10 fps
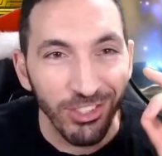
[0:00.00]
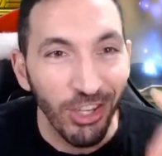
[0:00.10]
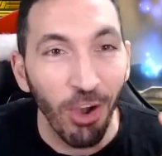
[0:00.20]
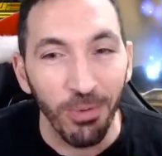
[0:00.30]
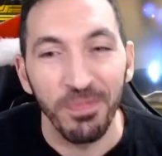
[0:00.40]

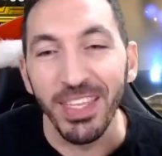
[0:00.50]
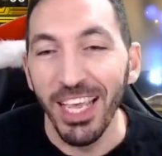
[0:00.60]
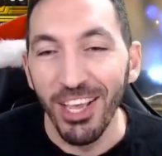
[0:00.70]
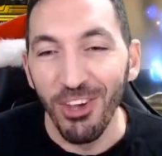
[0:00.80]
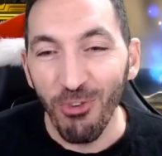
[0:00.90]
So
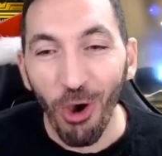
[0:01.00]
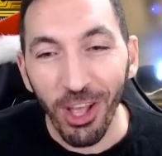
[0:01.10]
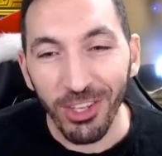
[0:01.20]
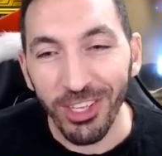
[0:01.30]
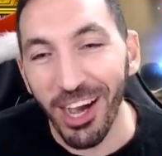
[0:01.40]

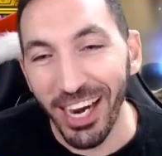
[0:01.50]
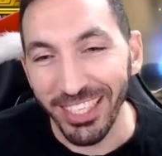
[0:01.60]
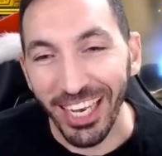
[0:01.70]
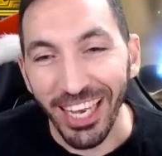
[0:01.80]
Royal Guard,